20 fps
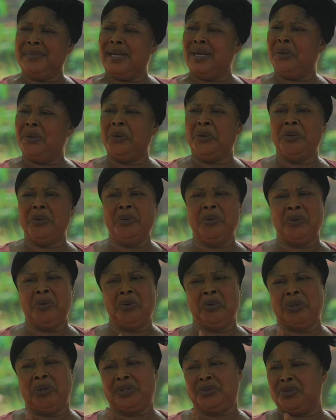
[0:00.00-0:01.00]
don't know
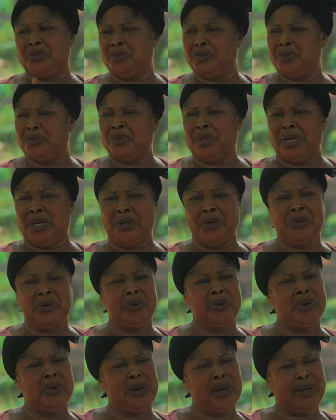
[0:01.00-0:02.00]
what to do. I don't
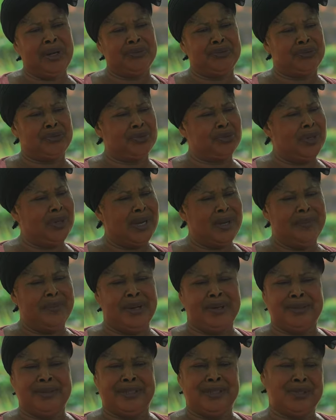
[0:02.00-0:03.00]
know how to go
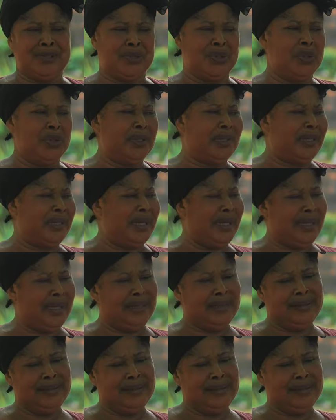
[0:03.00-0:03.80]
about this whole thing.